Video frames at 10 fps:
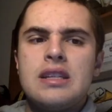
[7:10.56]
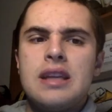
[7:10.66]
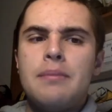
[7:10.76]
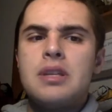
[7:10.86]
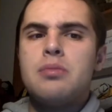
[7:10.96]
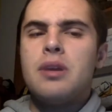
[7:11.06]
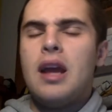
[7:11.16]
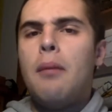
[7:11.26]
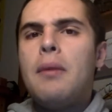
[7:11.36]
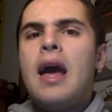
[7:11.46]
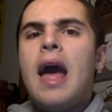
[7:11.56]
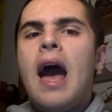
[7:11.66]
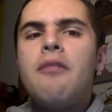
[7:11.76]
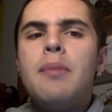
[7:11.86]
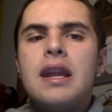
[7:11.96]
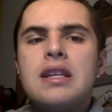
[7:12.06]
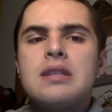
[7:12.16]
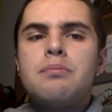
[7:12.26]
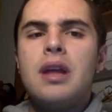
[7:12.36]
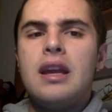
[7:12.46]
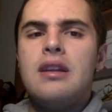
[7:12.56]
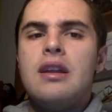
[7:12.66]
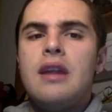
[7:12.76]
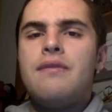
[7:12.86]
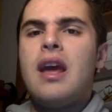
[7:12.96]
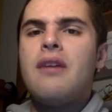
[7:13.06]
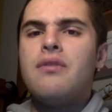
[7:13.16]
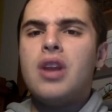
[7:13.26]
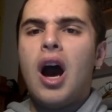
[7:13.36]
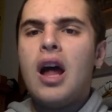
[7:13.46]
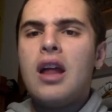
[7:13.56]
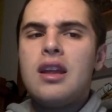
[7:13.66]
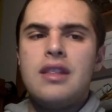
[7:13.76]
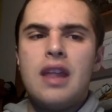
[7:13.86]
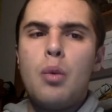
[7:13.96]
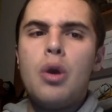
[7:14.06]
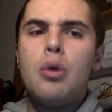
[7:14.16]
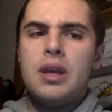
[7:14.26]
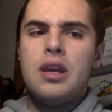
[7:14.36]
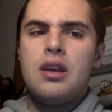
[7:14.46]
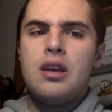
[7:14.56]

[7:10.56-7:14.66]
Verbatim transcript: skeptics bring up have been explained, and if they have not, they will be.